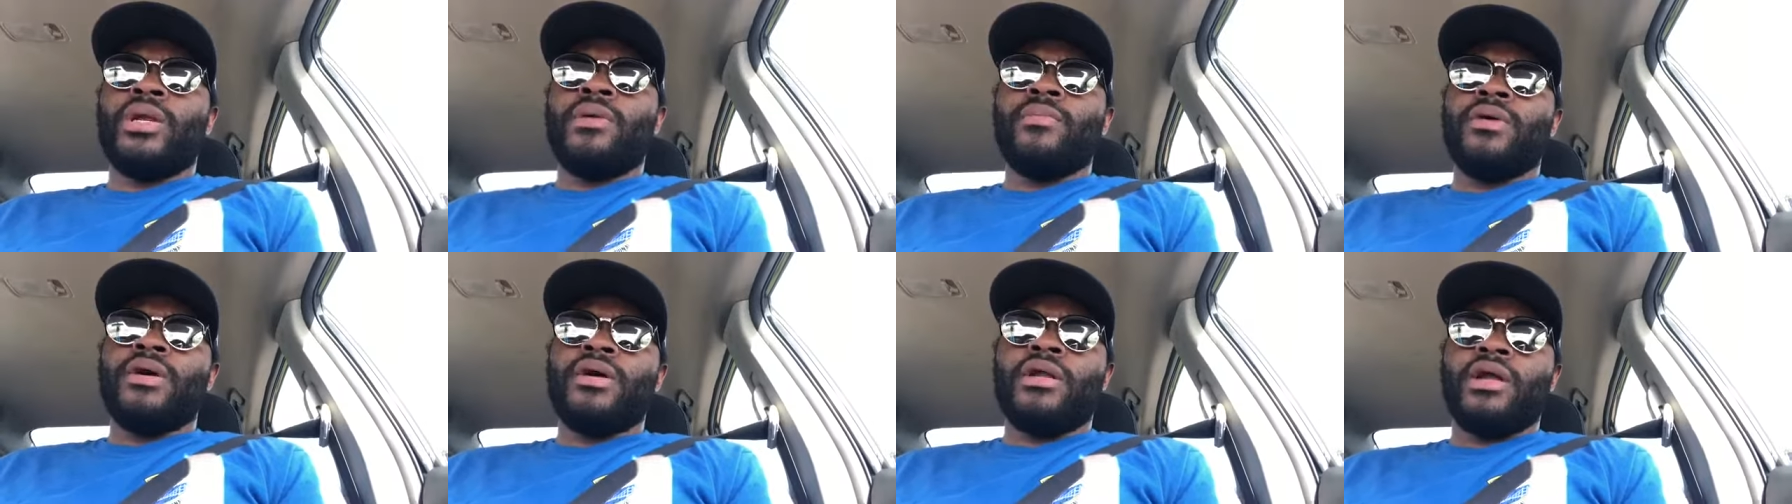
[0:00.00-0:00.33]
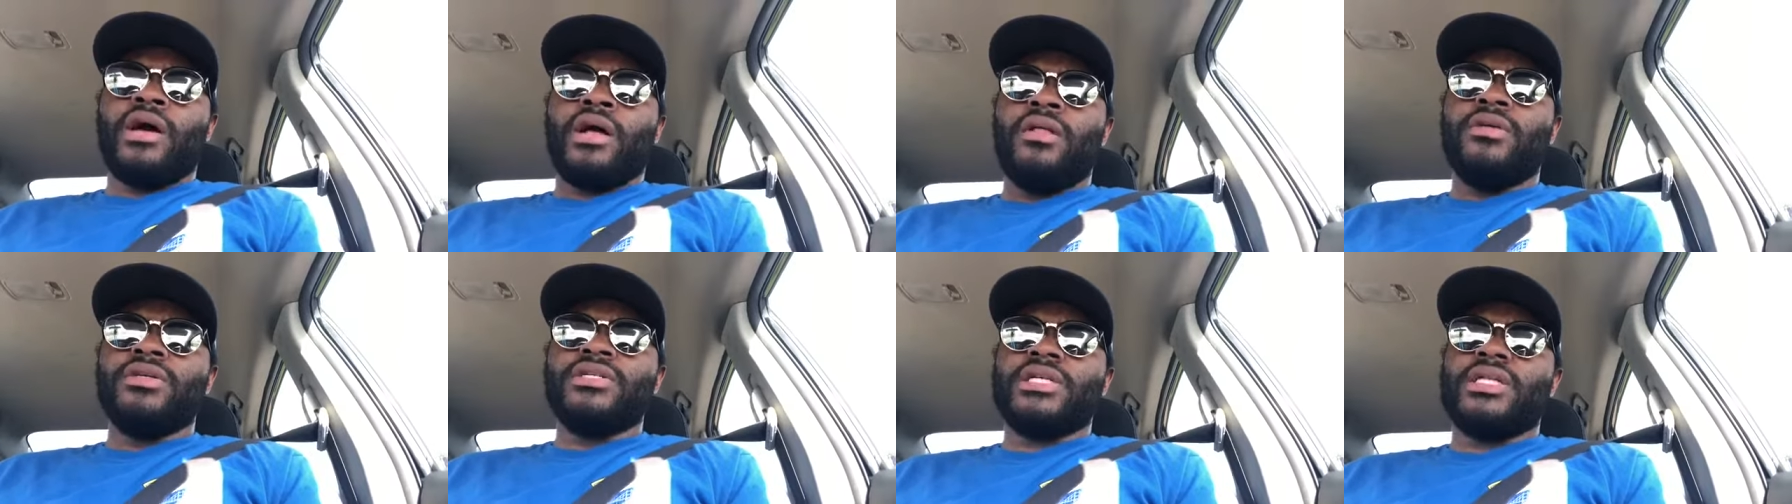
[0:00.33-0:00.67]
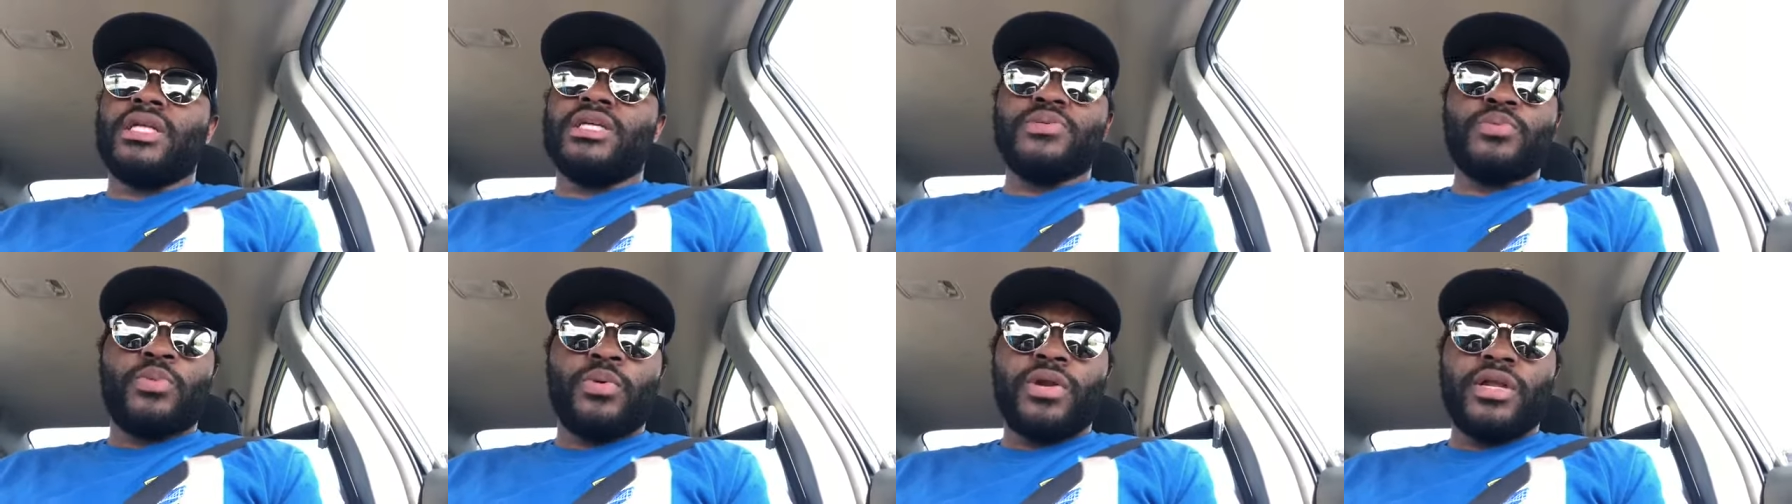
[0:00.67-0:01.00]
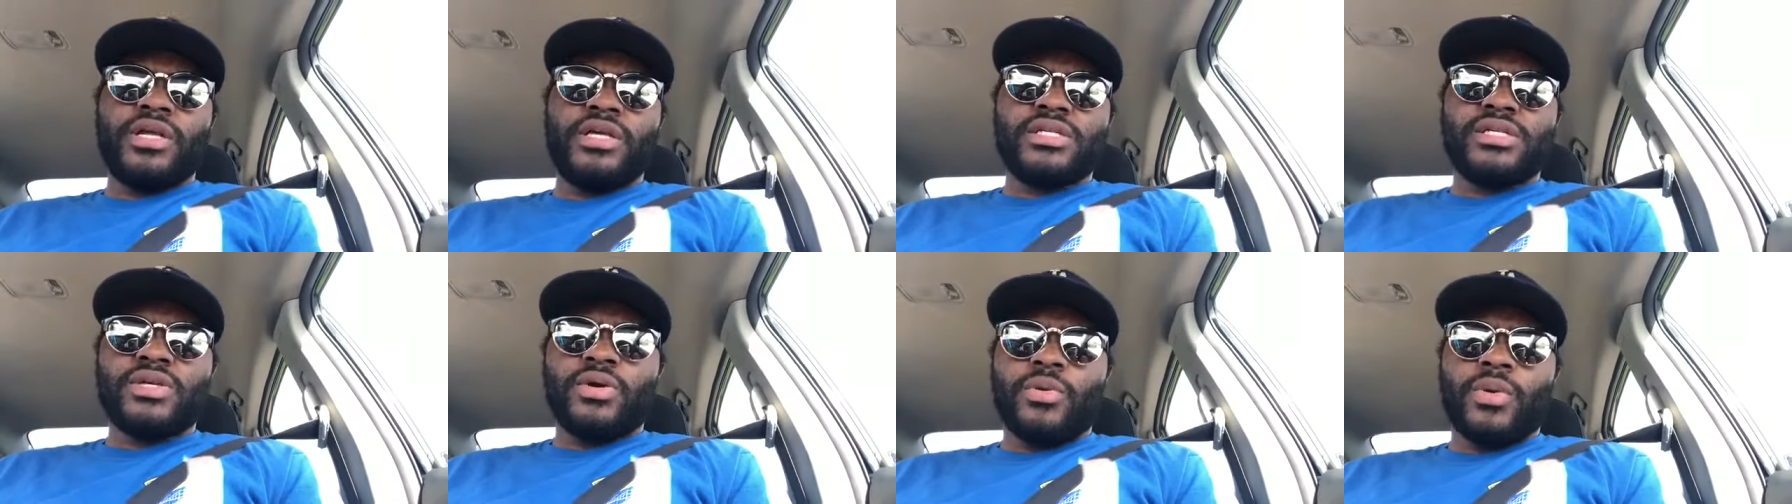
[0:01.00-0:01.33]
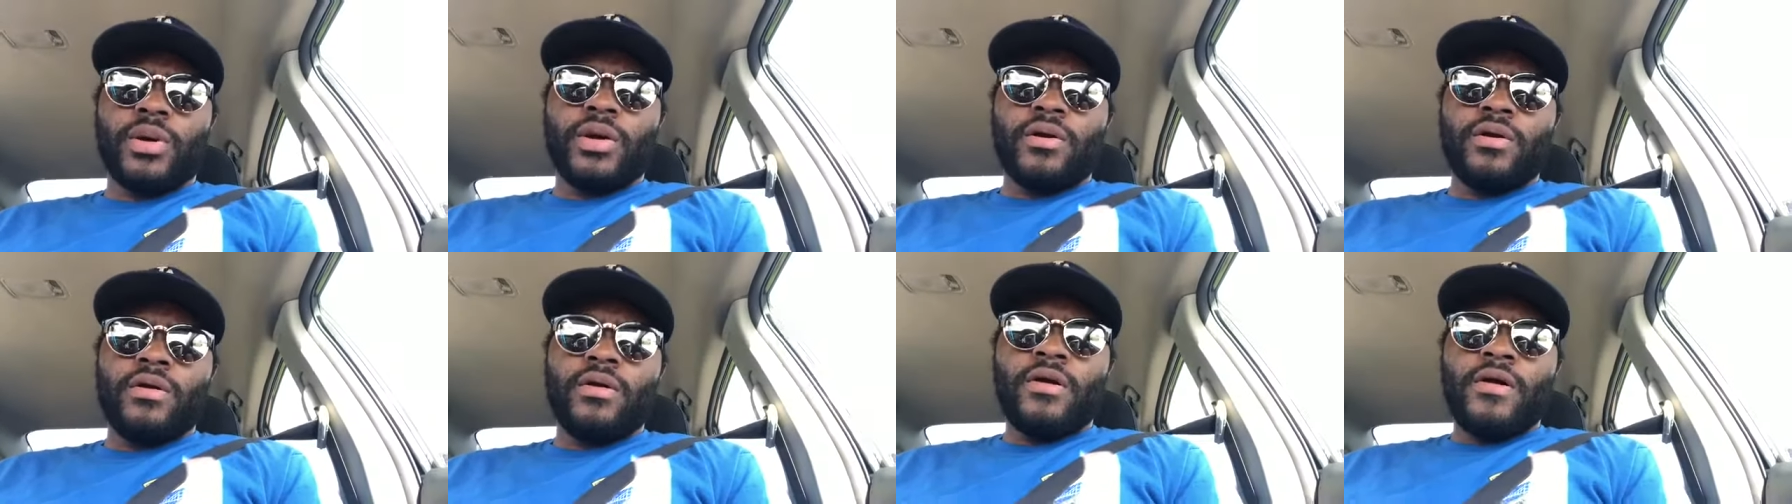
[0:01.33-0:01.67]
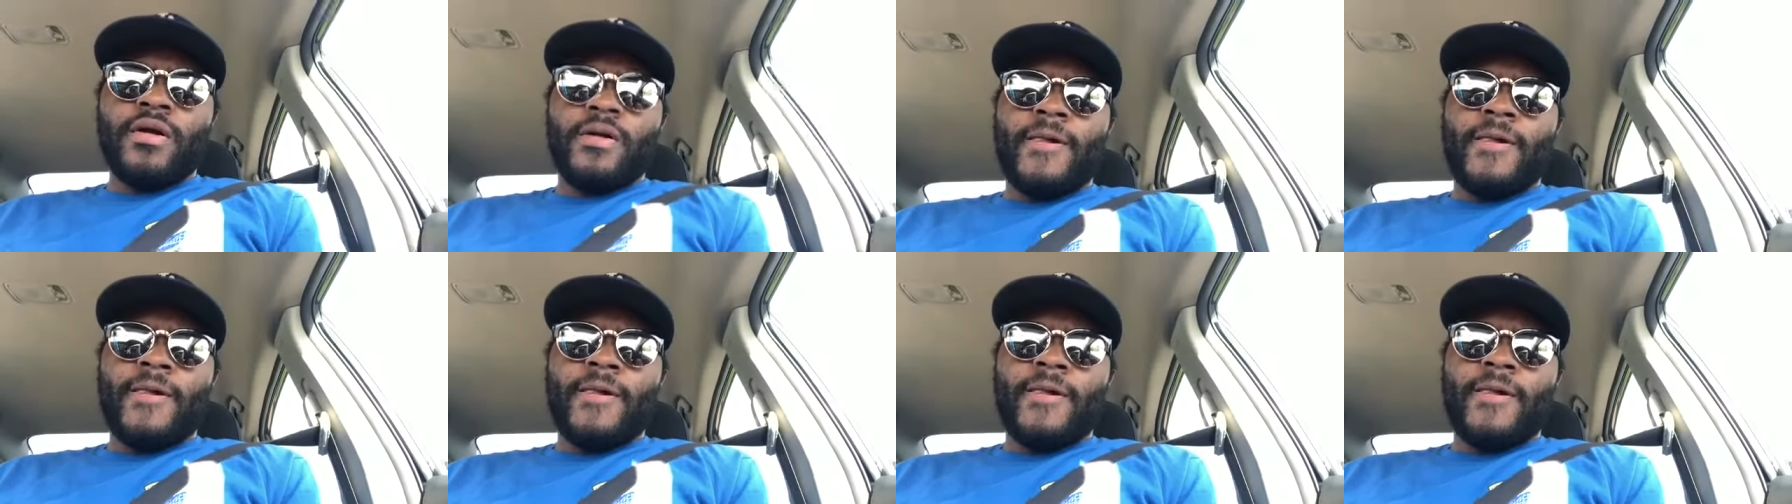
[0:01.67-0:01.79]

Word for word: million dollars at this point in his career.